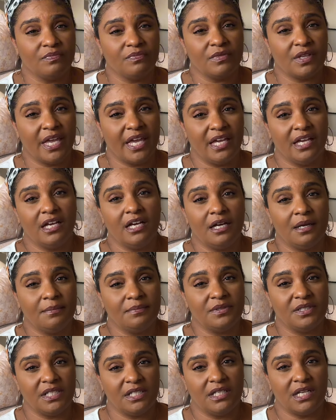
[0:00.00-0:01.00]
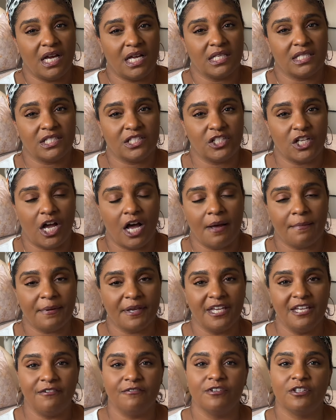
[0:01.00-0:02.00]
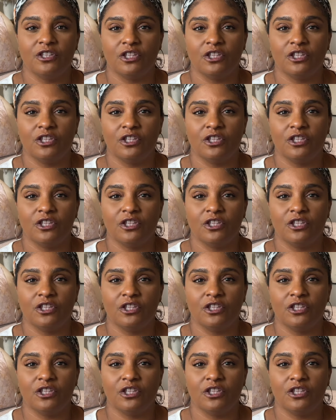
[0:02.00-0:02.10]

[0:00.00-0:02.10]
income did not stop even